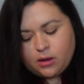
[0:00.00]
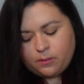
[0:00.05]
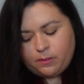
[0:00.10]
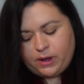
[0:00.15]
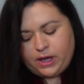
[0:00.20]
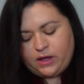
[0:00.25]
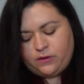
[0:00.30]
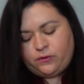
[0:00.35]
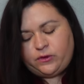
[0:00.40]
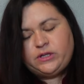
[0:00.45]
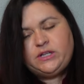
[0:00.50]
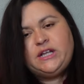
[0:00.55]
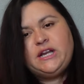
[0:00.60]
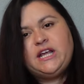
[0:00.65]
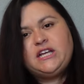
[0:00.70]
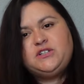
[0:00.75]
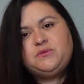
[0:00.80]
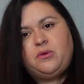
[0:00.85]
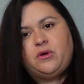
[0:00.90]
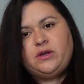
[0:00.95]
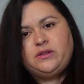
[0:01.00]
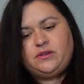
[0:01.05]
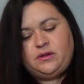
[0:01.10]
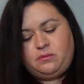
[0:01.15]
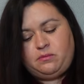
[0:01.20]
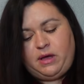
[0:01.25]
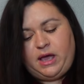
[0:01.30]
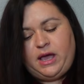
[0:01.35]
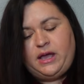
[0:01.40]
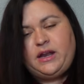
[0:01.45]
but for teenage boys
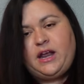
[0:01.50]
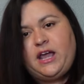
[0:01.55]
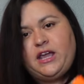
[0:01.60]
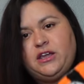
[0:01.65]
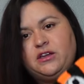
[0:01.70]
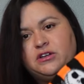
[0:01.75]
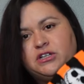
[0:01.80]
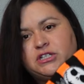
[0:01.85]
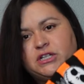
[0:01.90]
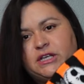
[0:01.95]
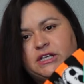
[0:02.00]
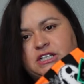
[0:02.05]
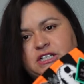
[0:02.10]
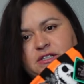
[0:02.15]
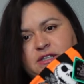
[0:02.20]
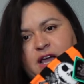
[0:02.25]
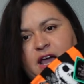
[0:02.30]
and men, I usually just